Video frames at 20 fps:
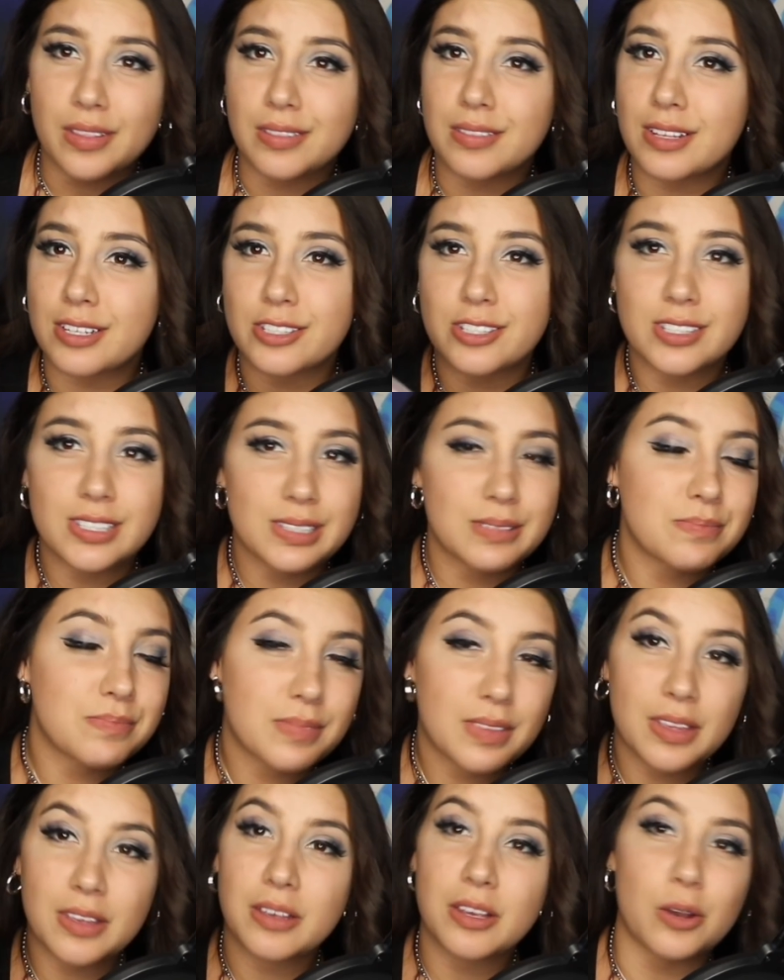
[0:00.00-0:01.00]
just
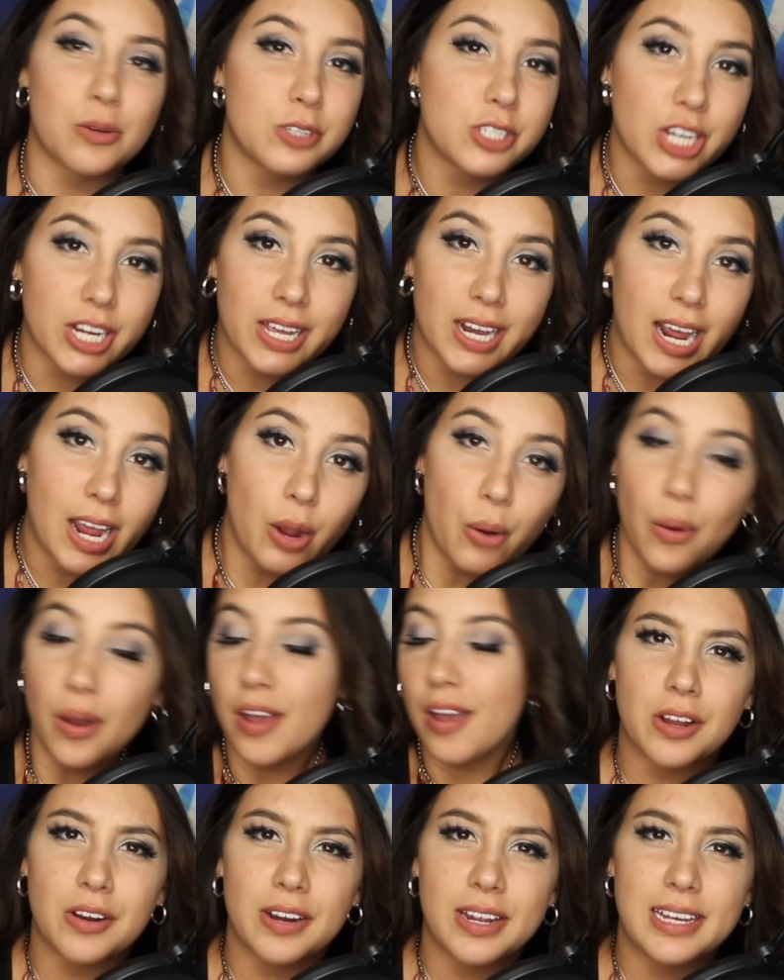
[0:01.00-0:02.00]
go check it out.
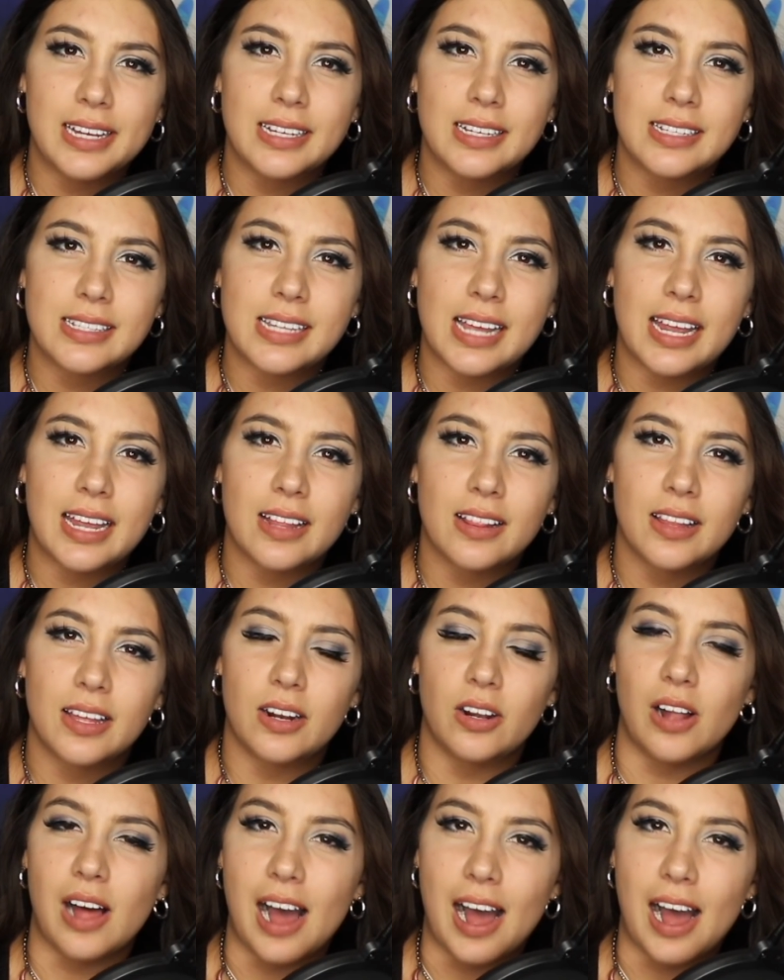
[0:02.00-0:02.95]
There is a little